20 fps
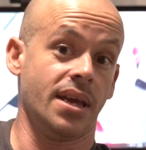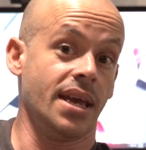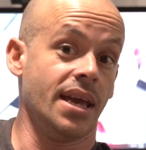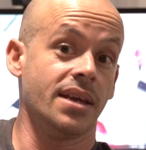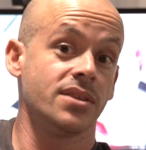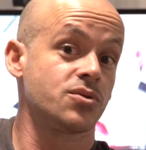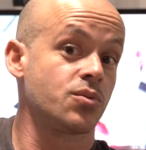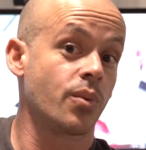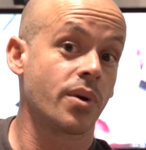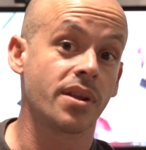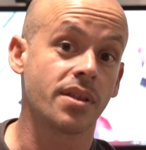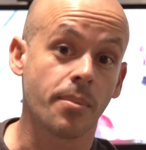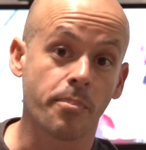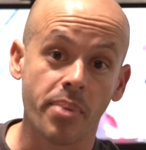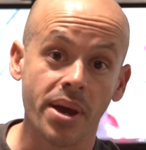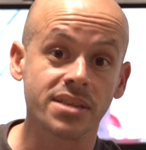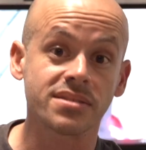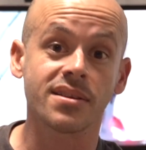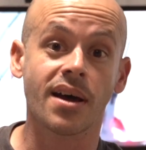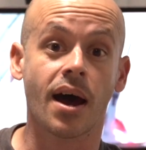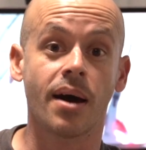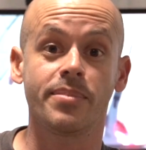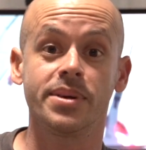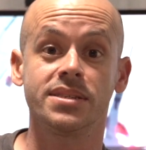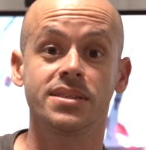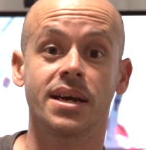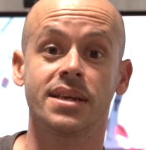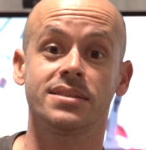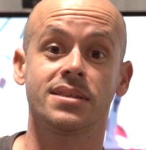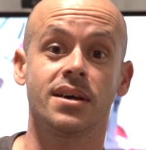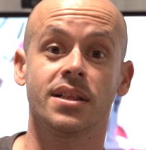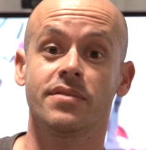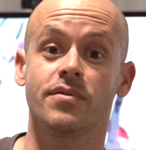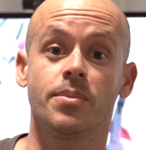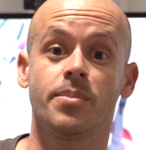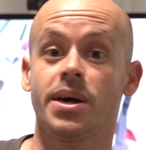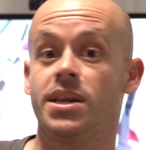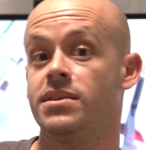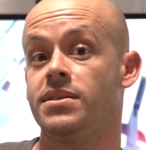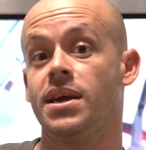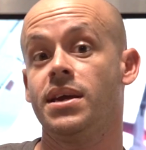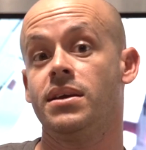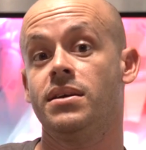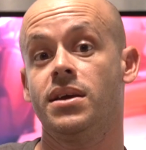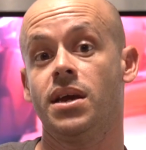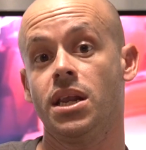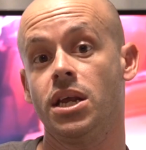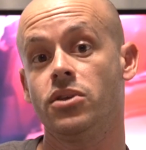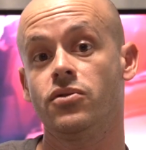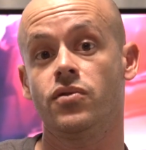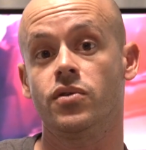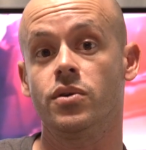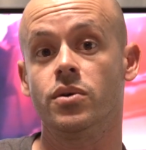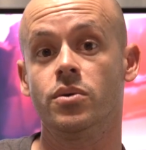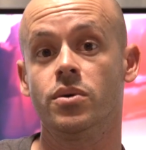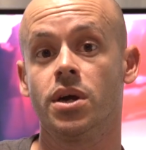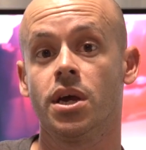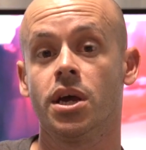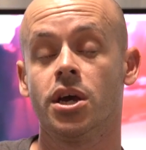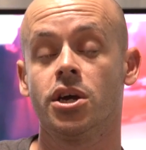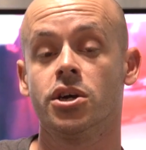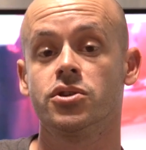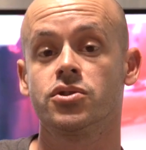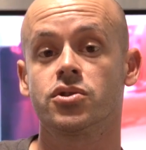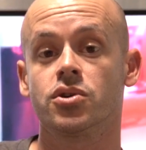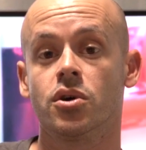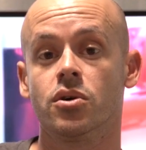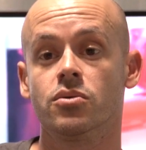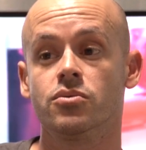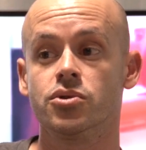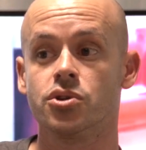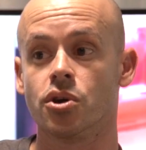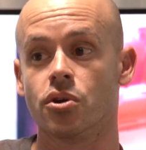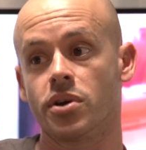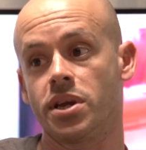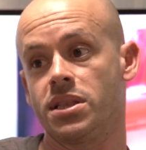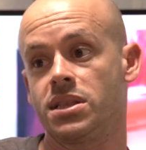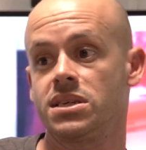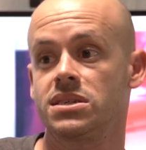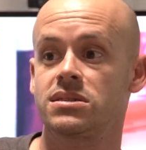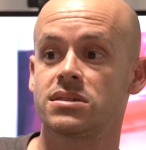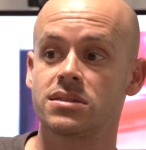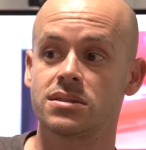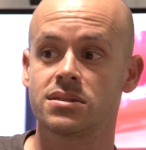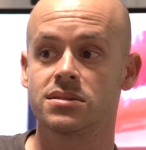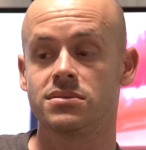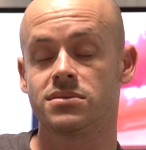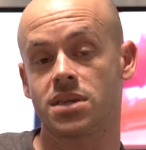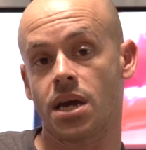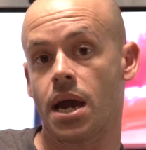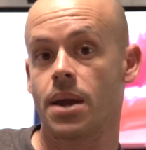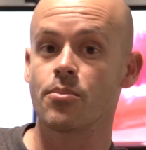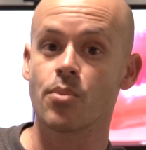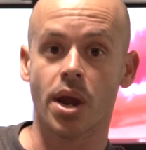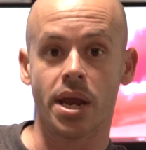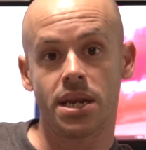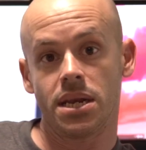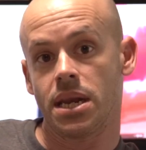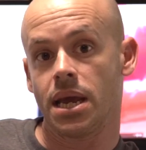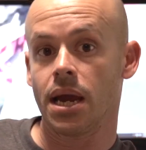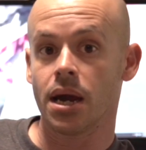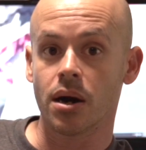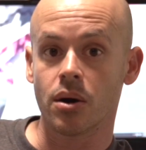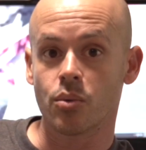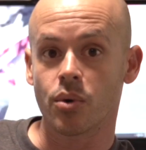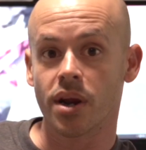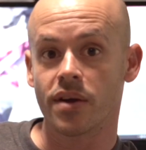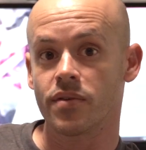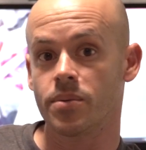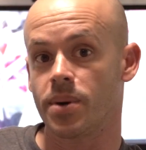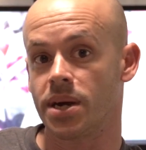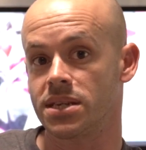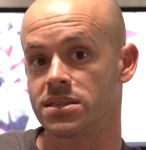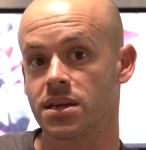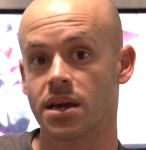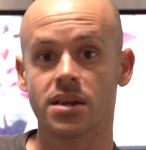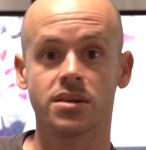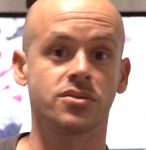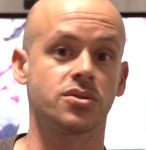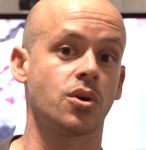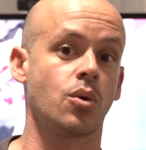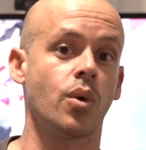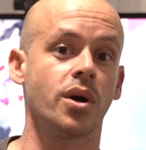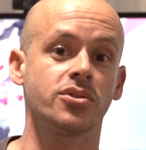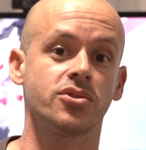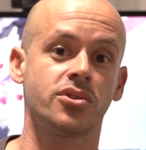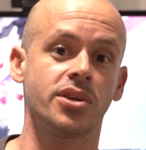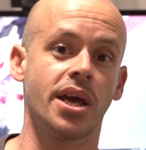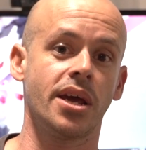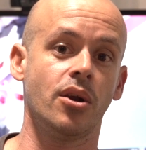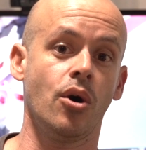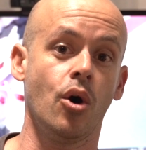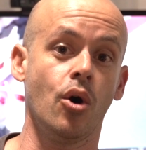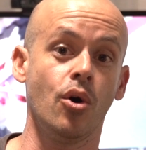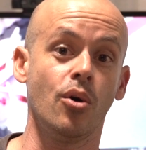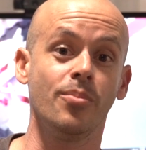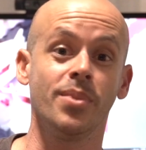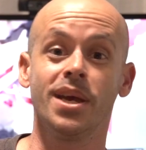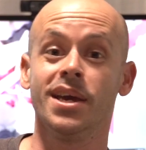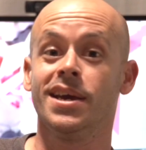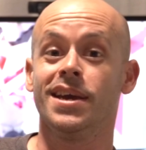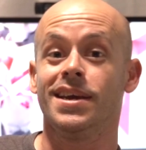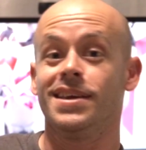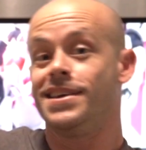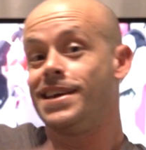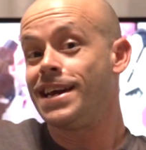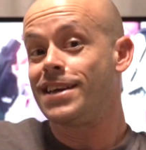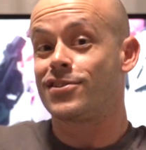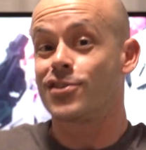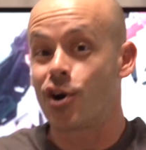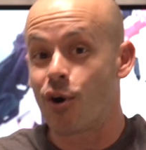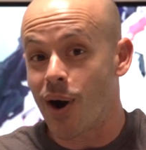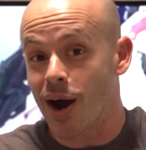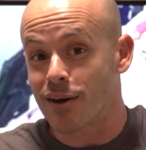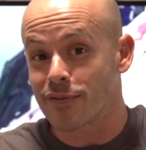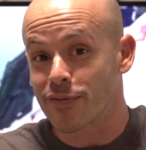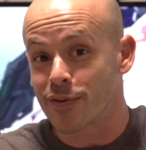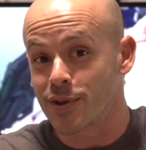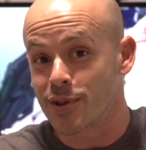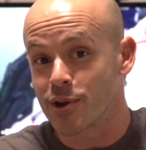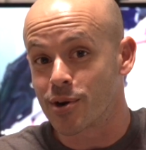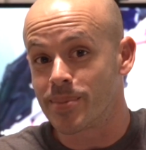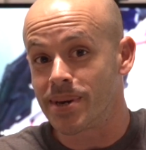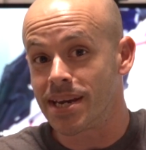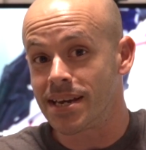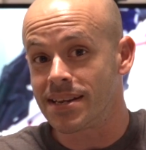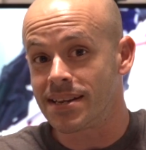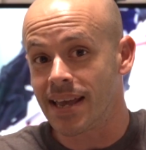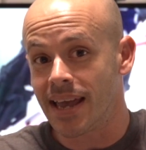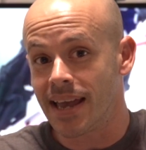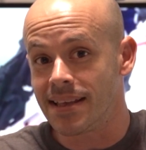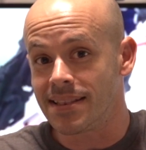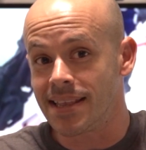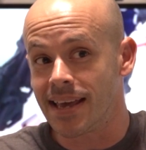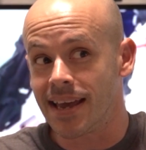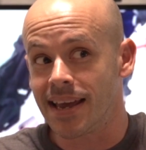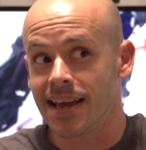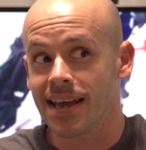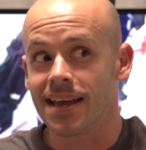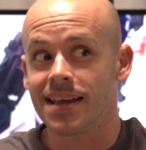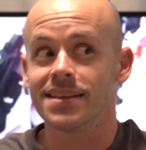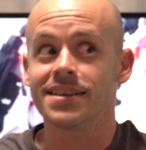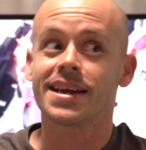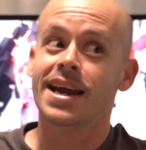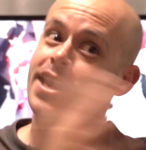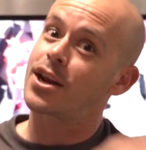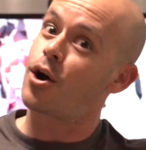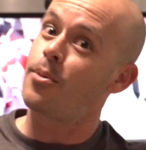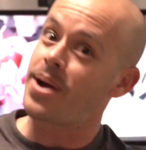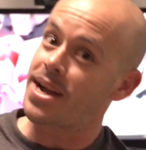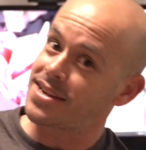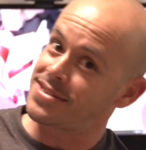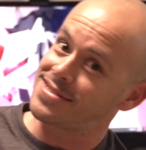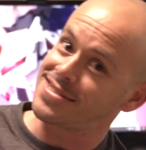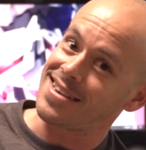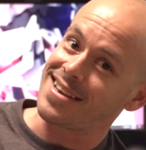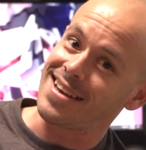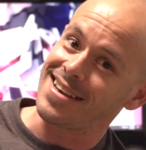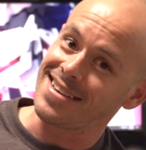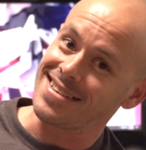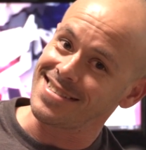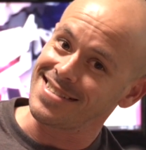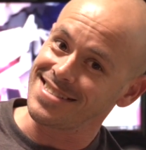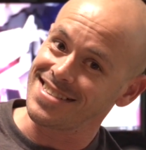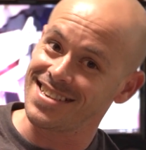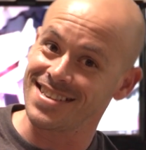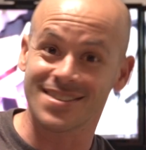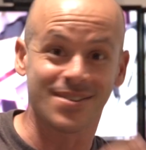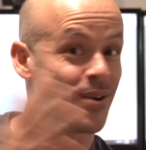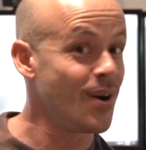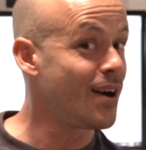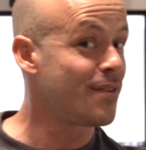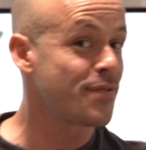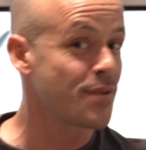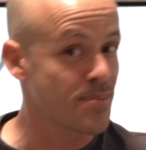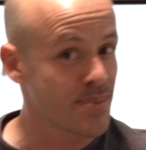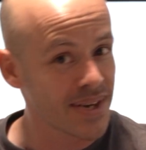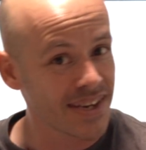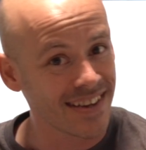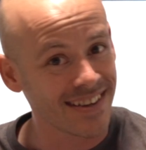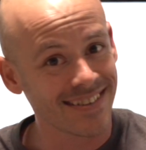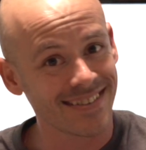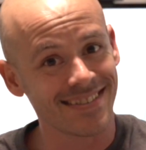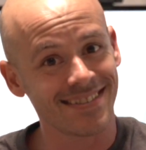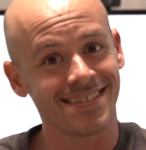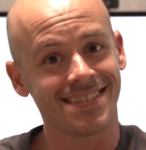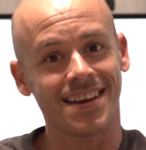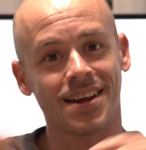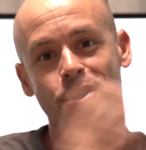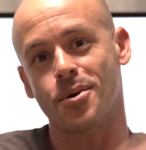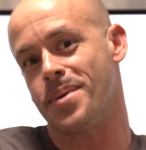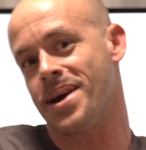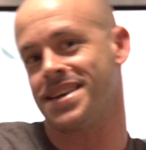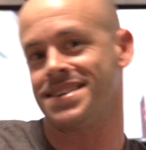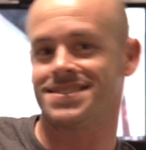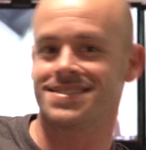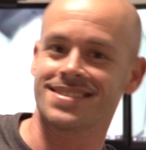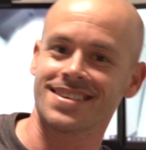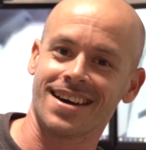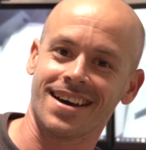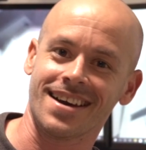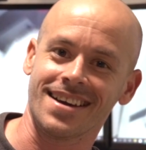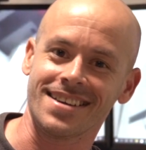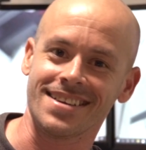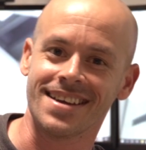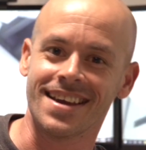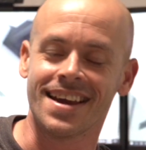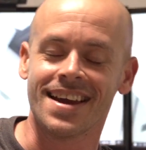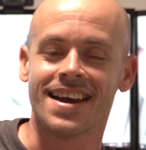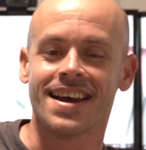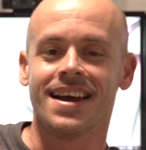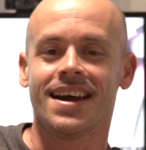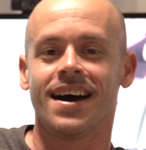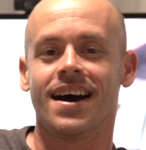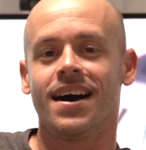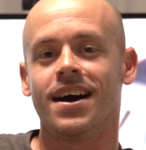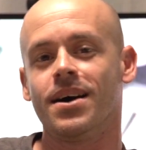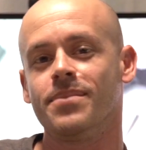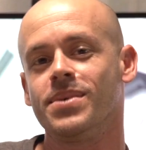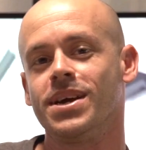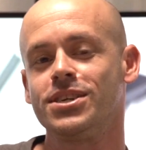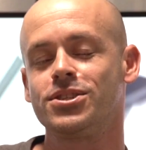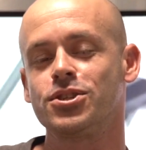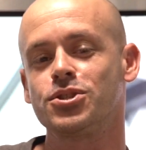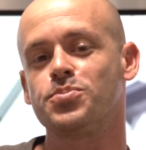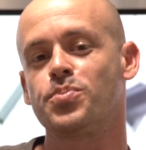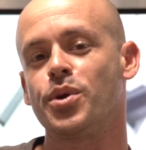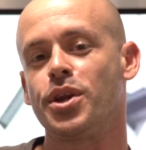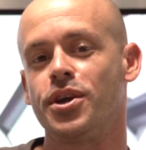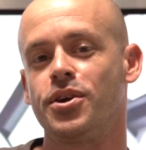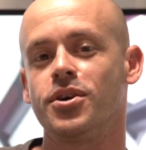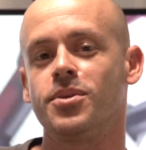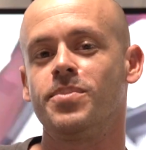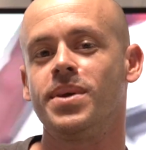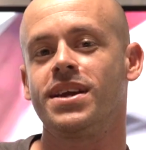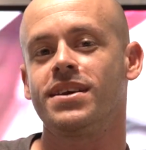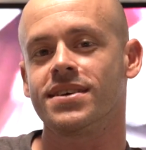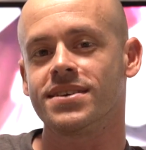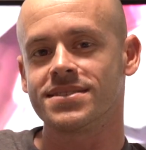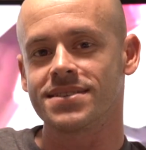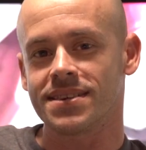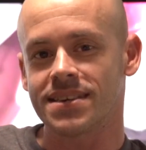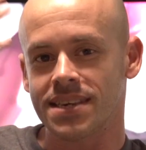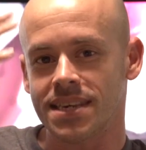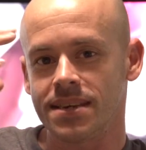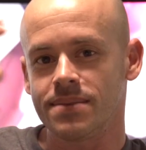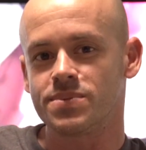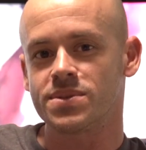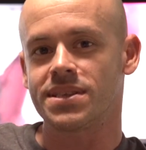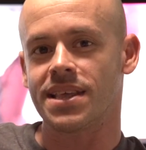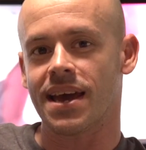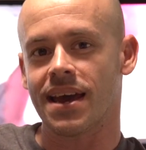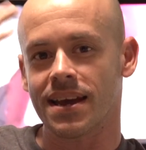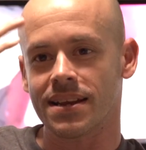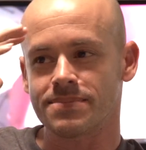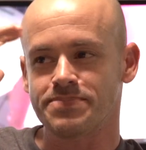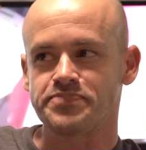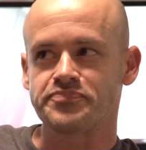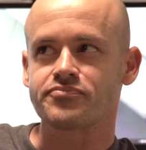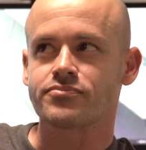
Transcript: it's one of the best hobbies I tell everybody they can get into. So during this time right now where everybody's kind of sequestered at home, you get to go out for a little bit and then you got to go back inside. You get to go out for a bit and then go back inside. It's just pretty good because it keeps that,